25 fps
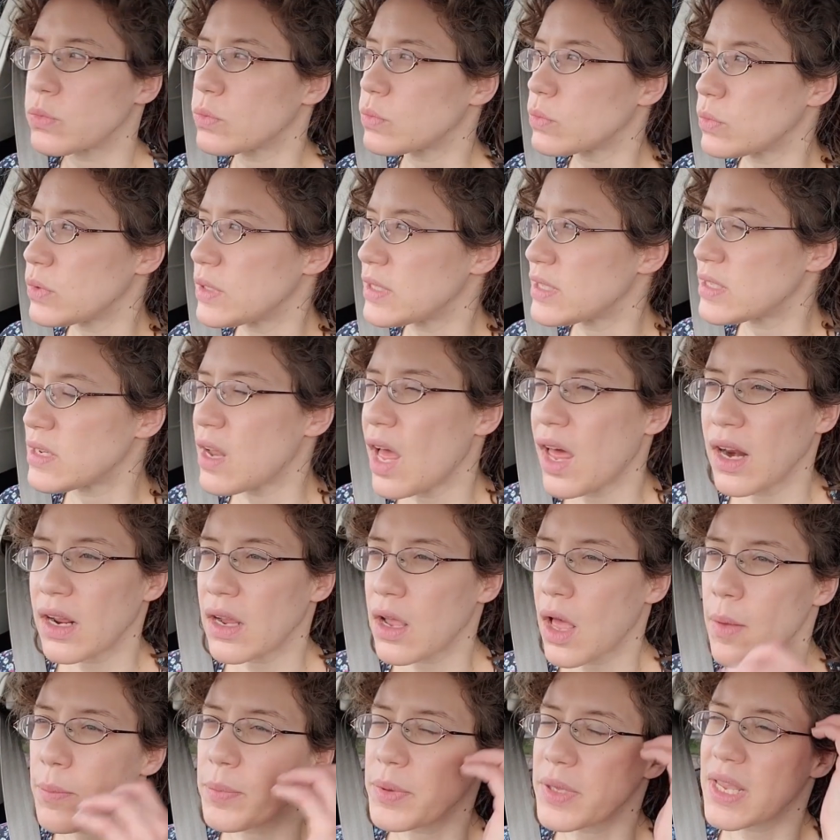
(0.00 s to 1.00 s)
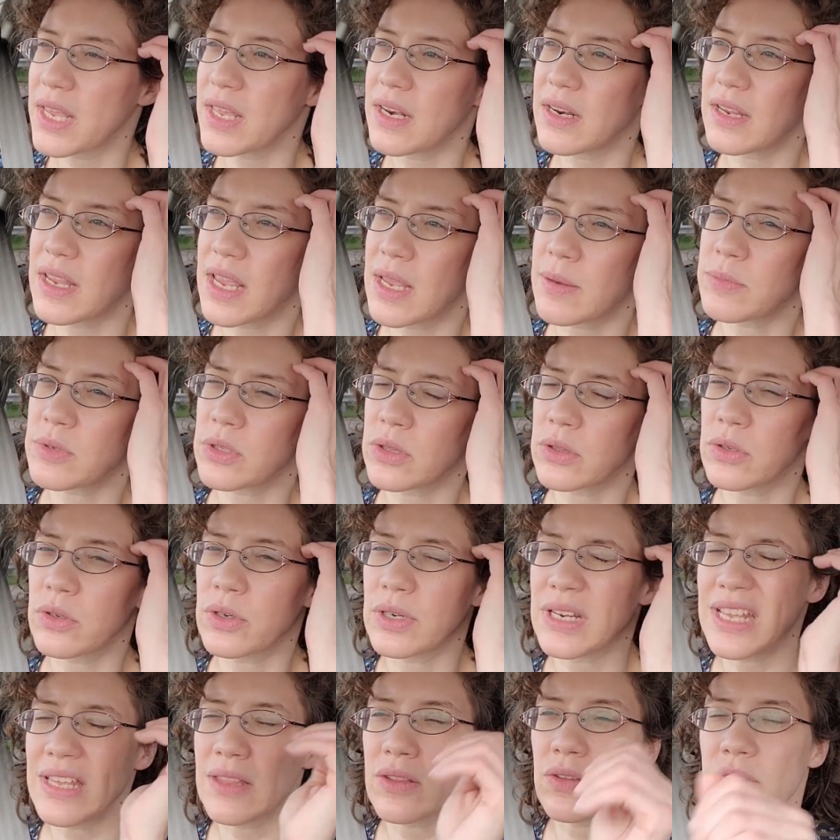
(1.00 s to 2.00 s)
it's not a complicated game to
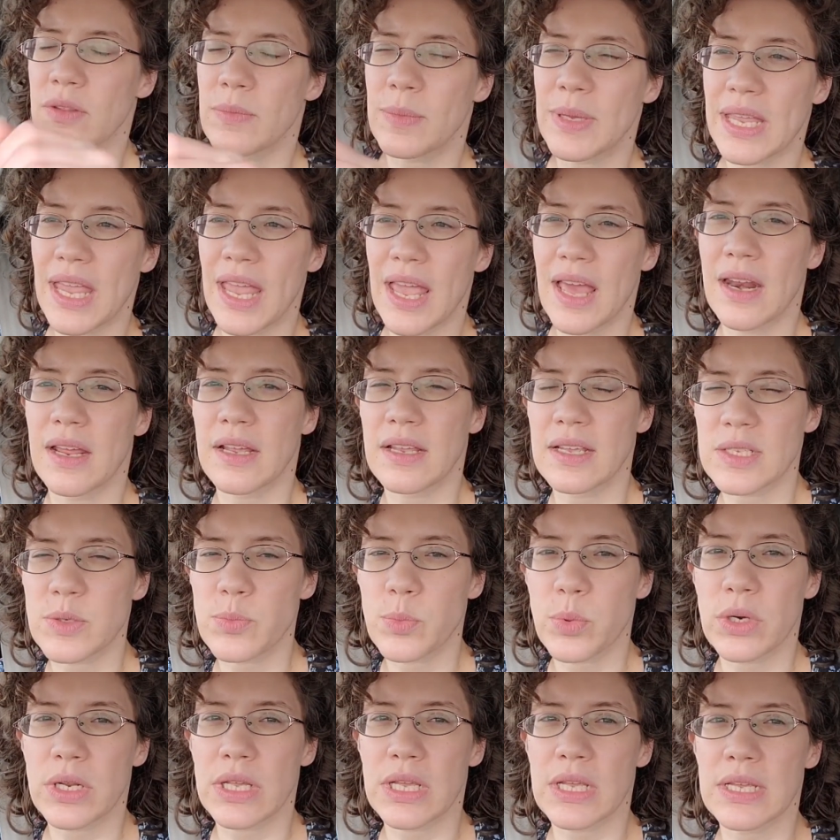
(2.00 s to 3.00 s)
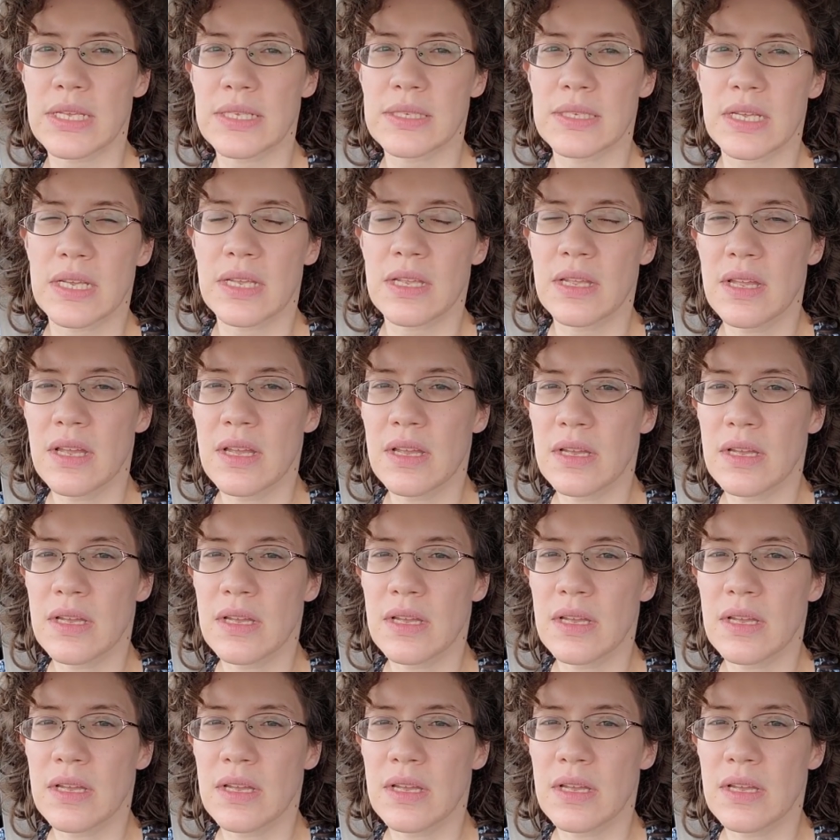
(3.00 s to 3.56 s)
learn either. The mechanic is pretty easy.